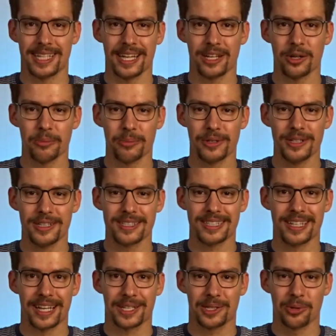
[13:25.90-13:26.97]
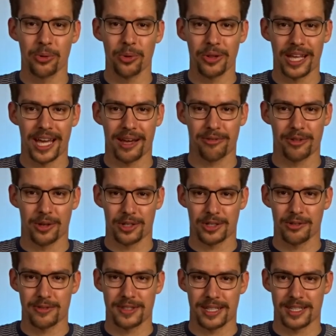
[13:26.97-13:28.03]
Tech companies like Google have a lot
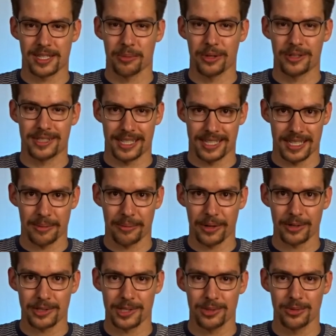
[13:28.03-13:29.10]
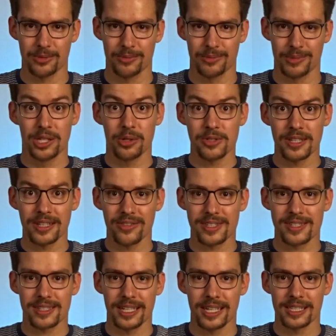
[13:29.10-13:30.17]
of sensible data about you. Using
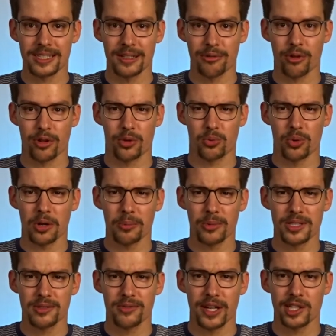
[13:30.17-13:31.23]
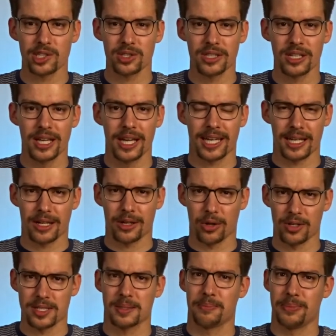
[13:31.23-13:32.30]
this data for the wrong motivation can
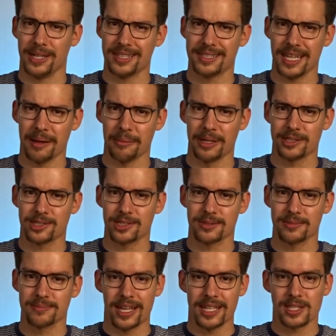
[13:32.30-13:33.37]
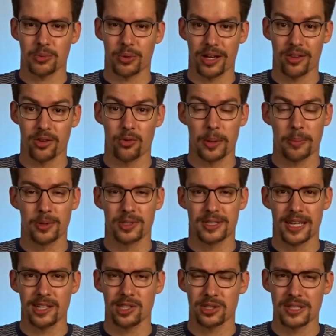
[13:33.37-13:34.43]
cause big damage. That's why the
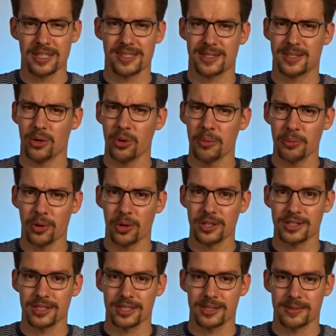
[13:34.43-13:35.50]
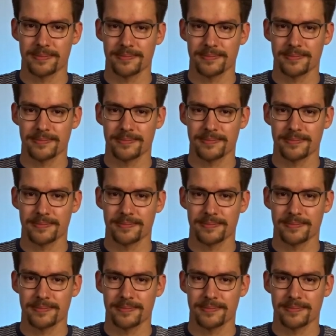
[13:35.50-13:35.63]
reputation is so important.